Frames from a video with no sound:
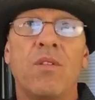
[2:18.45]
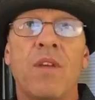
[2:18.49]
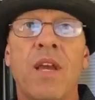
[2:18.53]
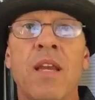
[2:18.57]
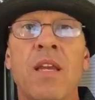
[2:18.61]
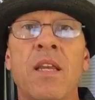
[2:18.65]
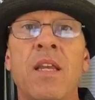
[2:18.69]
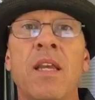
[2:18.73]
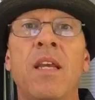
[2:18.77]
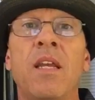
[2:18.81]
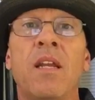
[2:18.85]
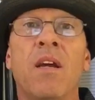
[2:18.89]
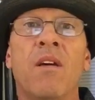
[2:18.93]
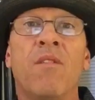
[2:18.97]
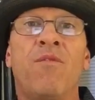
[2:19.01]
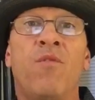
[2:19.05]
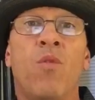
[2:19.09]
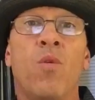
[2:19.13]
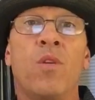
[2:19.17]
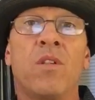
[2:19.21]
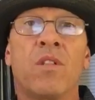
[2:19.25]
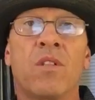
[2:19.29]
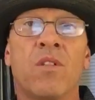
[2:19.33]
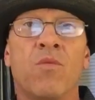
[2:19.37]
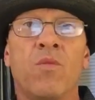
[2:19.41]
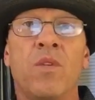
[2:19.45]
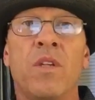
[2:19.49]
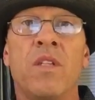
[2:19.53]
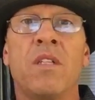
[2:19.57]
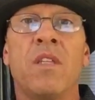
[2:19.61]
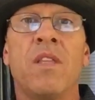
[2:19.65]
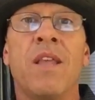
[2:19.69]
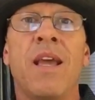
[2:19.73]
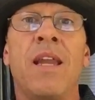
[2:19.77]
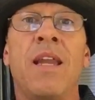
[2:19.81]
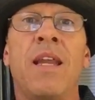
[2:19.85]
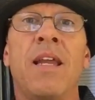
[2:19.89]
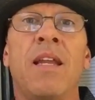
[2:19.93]
They need a voice of
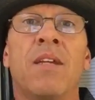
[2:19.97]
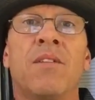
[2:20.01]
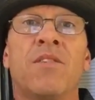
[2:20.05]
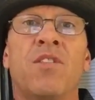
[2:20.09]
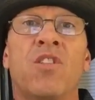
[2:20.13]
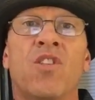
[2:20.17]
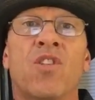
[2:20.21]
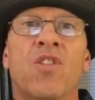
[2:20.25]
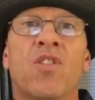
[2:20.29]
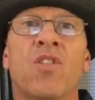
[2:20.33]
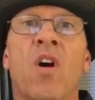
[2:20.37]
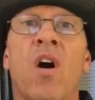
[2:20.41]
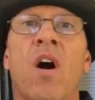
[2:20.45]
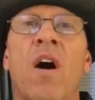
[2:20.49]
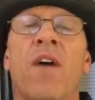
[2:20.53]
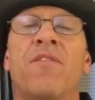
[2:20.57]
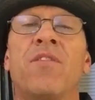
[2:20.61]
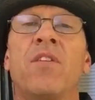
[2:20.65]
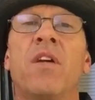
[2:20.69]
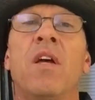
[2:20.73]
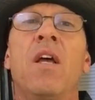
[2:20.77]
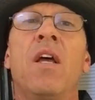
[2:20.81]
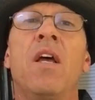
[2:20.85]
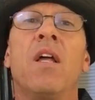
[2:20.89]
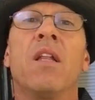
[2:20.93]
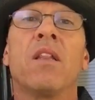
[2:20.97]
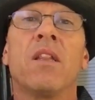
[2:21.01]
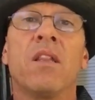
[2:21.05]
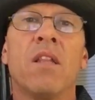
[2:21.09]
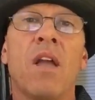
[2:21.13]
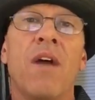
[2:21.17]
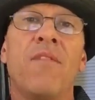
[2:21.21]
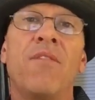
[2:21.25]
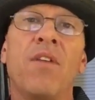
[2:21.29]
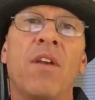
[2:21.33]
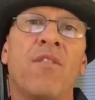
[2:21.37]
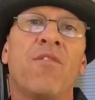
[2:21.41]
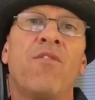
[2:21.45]
reason. They need a soft,
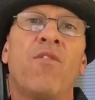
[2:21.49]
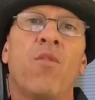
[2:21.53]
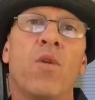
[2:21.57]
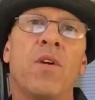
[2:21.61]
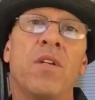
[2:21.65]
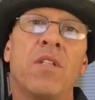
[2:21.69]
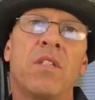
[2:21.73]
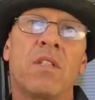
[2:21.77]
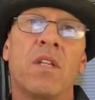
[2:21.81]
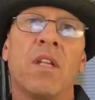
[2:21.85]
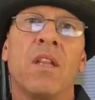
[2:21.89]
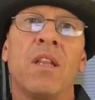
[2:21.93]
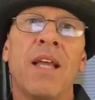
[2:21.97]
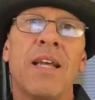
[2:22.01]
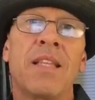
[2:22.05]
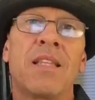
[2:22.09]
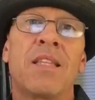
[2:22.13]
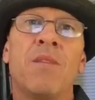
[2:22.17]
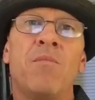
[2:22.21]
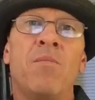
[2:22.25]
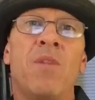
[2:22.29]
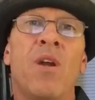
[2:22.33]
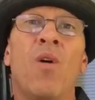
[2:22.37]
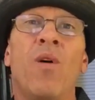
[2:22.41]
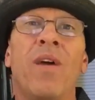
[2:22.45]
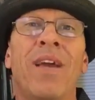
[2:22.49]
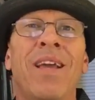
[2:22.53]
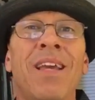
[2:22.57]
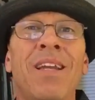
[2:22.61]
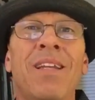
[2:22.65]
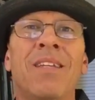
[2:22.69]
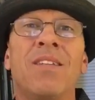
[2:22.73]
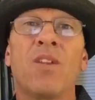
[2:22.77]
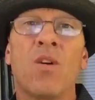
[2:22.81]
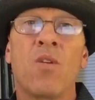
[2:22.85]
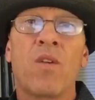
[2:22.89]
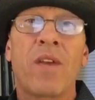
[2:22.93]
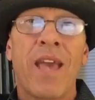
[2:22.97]
loving voice to let them know it
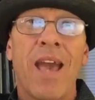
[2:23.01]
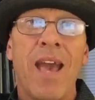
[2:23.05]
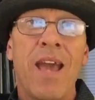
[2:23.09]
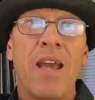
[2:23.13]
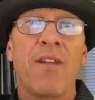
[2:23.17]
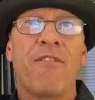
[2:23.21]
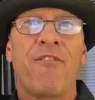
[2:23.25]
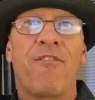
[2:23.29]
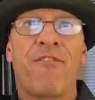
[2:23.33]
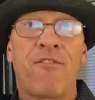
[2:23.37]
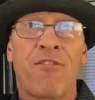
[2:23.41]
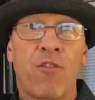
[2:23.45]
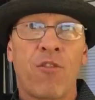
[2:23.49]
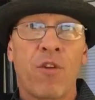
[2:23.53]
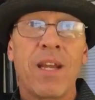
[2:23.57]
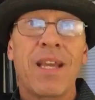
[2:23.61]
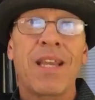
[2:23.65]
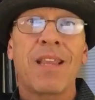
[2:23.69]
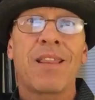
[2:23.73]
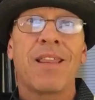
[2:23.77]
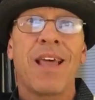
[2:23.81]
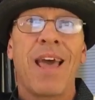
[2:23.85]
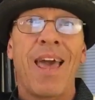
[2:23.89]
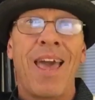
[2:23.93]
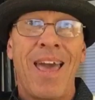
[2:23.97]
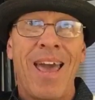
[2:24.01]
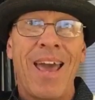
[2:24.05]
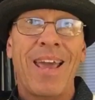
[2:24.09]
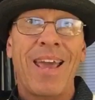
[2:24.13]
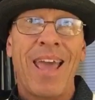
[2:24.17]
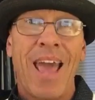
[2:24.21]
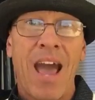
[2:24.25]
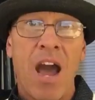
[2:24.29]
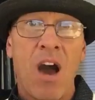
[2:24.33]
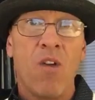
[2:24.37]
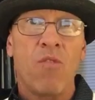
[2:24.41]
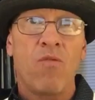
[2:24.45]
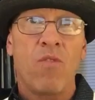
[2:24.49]
is okay to freak the heck
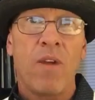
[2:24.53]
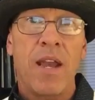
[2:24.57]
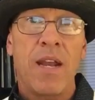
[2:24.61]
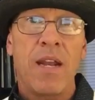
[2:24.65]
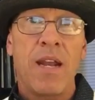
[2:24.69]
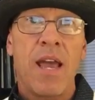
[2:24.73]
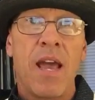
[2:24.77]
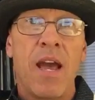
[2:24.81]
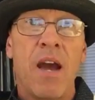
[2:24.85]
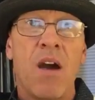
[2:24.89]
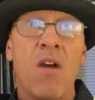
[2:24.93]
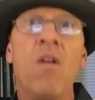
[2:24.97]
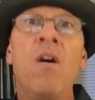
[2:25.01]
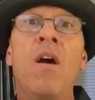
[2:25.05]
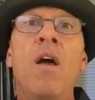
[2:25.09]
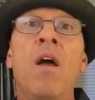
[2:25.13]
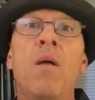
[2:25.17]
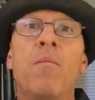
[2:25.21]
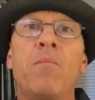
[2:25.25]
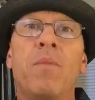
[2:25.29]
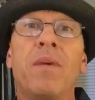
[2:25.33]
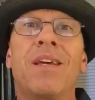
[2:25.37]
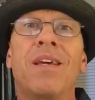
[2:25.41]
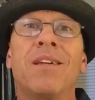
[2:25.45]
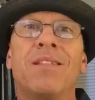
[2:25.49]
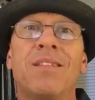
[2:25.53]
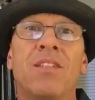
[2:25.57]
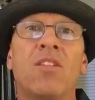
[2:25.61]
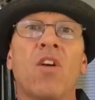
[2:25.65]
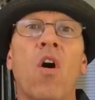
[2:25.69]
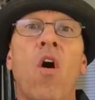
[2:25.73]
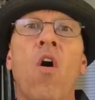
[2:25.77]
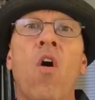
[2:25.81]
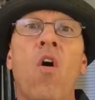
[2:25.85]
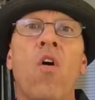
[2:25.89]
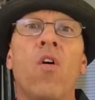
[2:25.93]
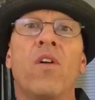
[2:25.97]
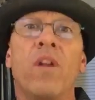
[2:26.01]
out right now because it's
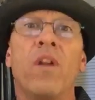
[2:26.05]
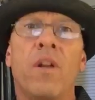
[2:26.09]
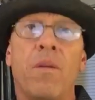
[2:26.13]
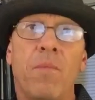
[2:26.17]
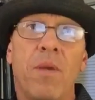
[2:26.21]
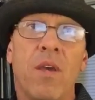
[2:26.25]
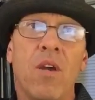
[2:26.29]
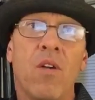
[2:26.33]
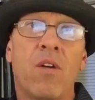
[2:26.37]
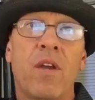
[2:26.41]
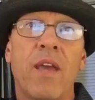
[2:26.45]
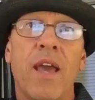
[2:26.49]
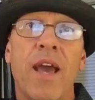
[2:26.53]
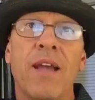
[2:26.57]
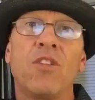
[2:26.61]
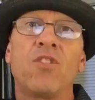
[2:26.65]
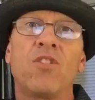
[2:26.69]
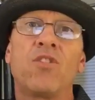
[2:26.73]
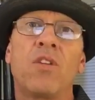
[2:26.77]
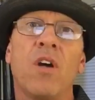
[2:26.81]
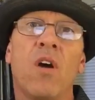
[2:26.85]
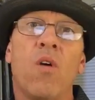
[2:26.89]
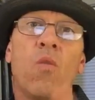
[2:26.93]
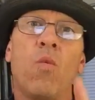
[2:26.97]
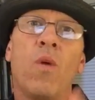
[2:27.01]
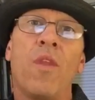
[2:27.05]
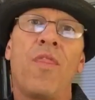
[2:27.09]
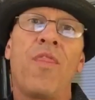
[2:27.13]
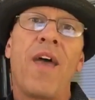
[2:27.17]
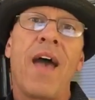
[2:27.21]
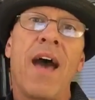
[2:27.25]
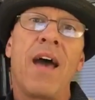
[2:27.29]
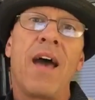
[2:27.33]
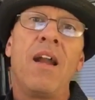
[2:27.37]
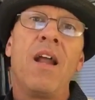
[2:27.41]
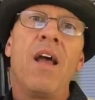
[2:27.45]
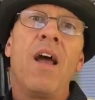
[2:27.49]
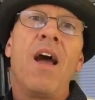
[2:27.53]
all going to be okay. So with
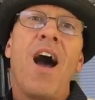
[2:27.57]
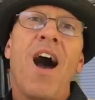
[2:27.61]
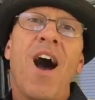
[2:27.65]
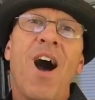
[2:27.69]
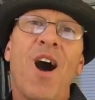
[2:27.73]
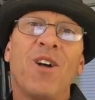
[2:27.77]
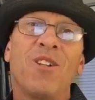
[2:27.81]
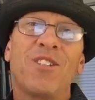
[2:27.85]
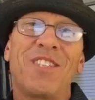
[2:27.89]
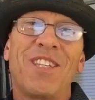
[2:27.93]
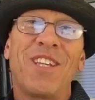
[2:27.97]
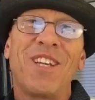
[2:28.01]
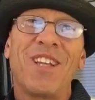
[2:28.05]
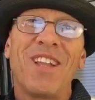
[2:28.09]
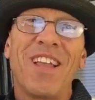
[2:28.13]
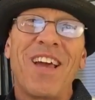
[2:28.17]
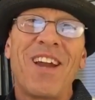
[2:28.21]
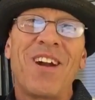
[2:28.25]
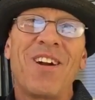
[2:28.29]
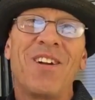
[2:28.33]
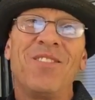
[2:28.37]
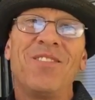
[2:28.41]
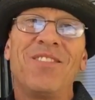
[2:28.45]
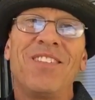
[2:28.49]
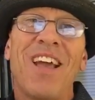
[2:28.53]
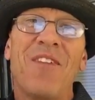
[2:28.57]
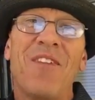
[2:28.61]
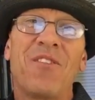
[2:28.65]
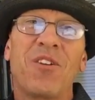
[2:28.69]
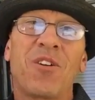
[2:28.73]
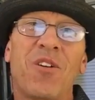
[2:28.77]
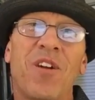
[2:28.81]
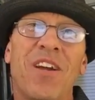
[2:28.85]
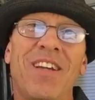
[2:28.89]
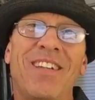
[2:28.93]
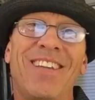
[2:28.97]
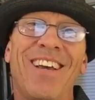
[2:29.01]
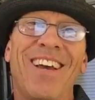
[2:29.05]
that, I'll see you later. Have a
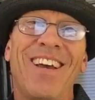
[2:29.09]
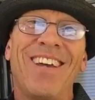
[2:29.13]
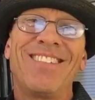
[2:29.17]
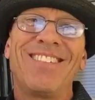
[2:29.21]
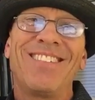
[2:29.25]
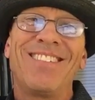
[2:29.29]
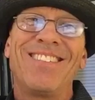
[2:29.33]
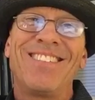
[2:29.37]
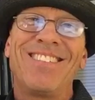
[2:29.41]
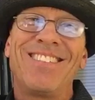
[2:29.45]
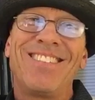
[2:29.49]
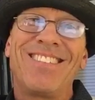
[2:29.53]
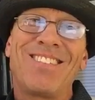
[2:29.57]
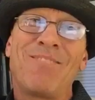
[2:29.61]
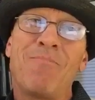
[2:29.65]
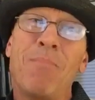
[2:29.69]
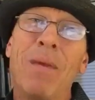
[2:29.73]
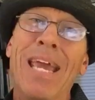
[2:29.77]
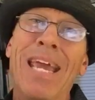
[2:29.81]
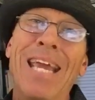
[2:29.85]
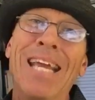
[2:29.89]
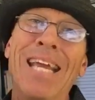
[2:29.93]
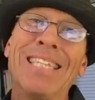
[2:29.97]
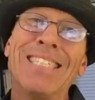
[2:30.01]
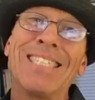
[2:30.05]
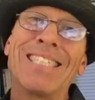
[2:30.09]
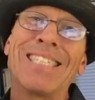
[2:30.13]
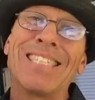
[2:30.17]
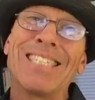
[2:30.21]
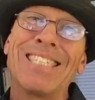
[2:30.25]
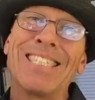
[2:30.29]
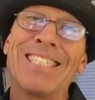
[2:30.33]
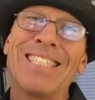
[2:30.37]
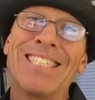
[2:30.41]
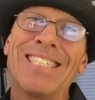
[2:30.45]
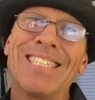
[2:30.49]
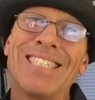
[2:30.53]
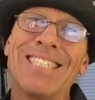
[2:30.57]
great day. Peace.